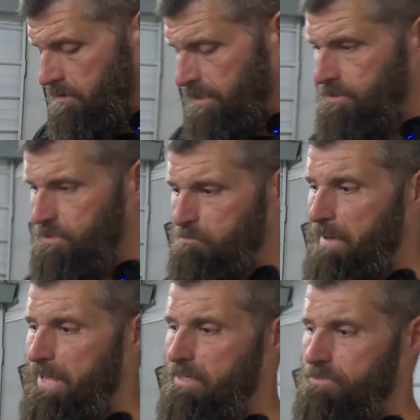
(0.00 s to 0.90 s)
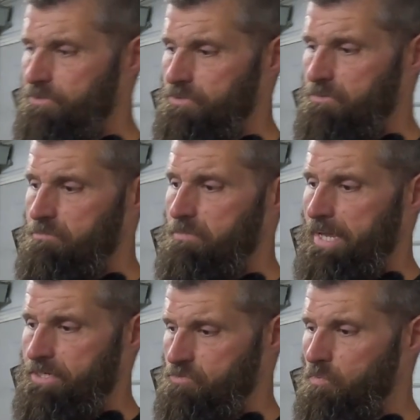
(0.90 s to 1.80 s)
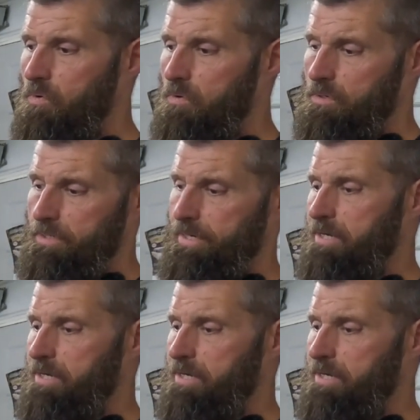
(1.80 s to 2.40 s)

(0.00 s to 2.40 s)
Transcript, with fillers: they just balance them as one.